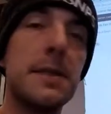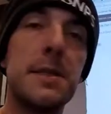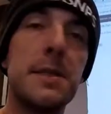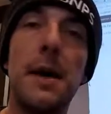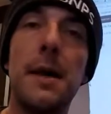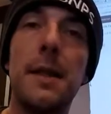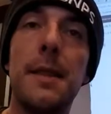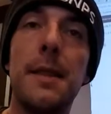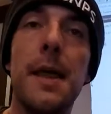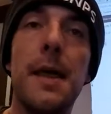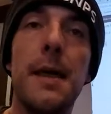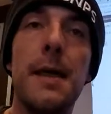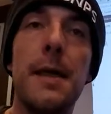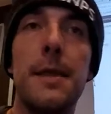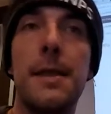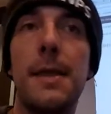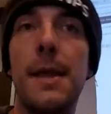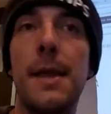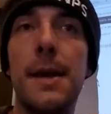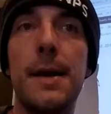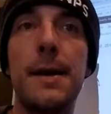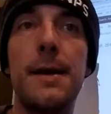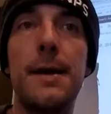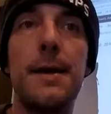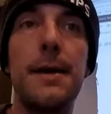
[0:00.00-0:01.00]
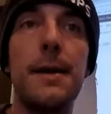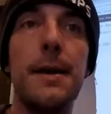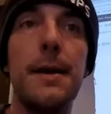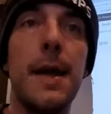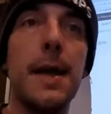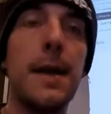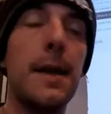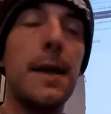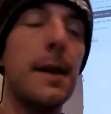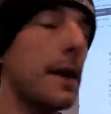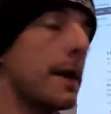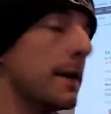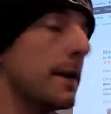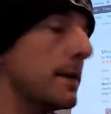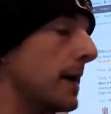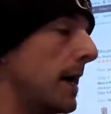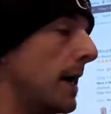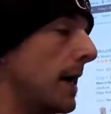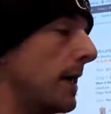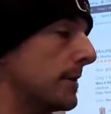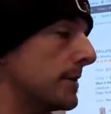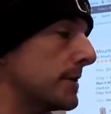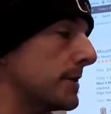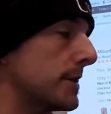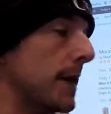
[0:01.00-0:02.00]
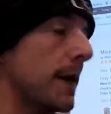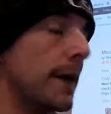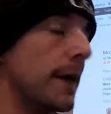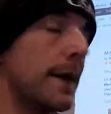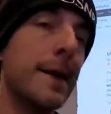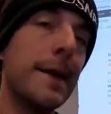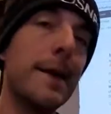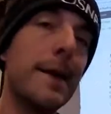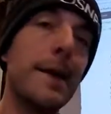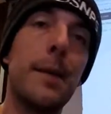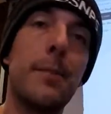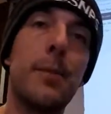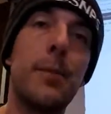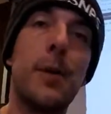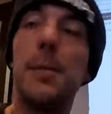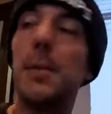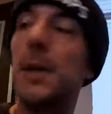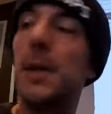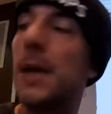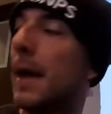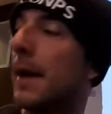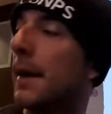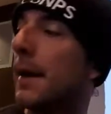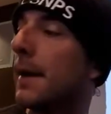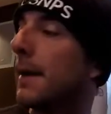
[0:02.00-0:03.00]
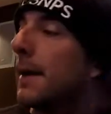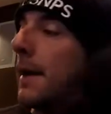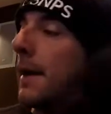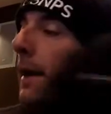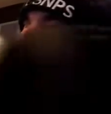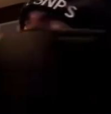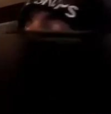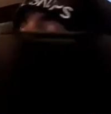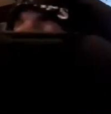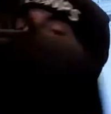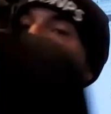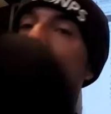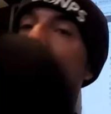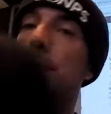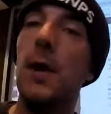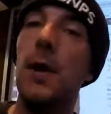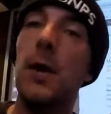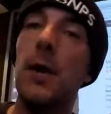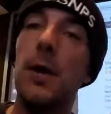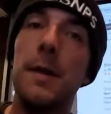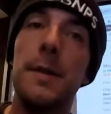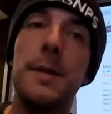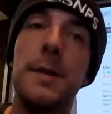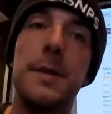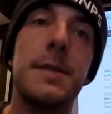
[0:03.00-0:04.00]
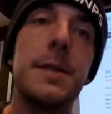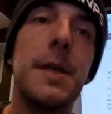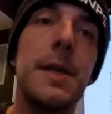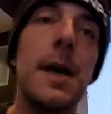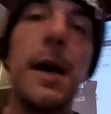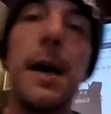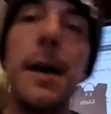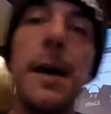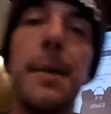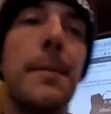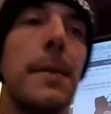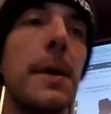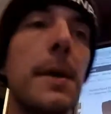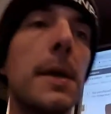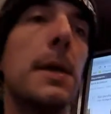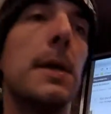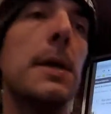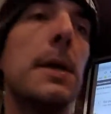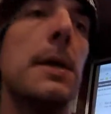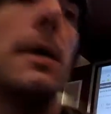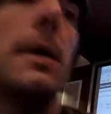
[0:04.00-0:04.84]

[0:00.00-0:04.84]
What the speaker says: less on than $89 on it, and I probably had a gift card at the time.